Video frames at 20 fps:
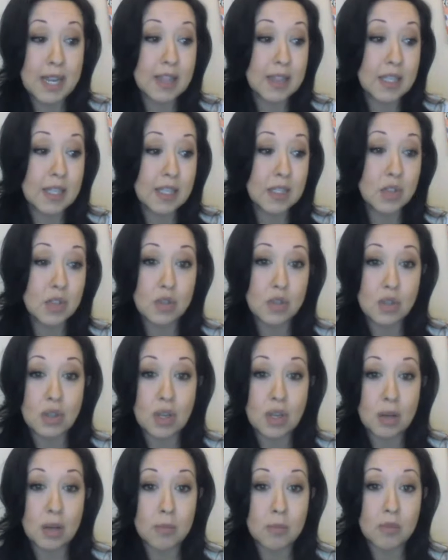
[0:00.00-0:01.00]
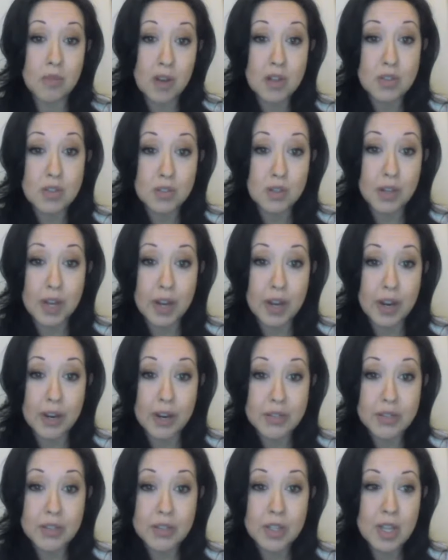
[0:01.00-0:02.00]
in these foster
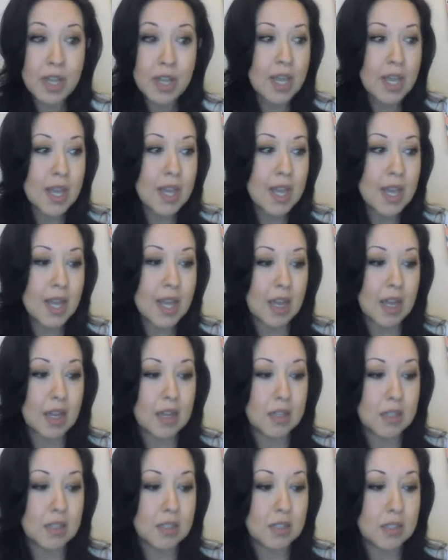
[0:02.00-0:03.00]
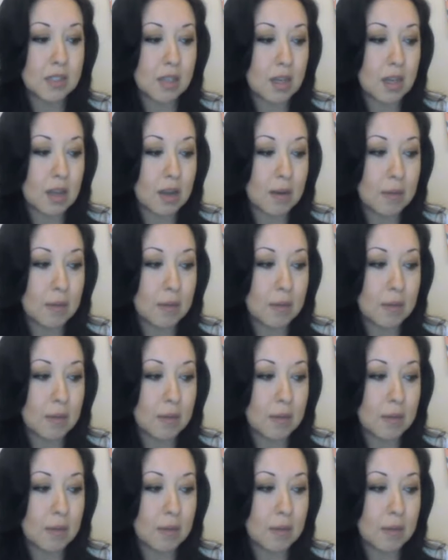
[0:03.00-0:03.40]
cares. And